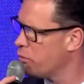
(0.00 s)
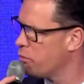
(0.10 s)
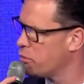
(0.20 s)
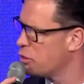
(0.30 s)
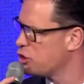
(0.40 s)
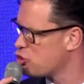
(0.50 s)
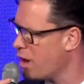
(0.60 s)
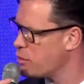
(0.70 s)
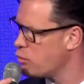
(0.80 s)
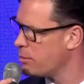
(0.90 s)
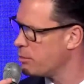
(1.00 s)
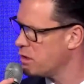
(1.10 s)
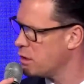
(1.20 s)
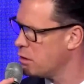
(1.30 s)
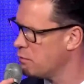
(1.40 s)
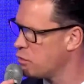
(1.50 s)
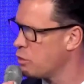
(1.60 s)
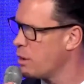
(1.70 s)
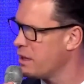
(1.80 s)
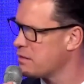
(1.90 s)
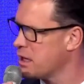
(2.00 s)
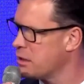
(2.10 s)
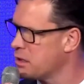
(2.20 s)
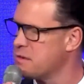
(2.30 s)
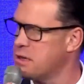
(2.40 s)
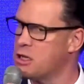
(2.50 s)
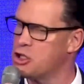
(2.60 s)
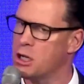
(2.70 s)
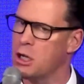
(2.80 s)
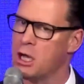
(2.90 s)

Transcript: sort of trade representatives throughout Southeast Asia,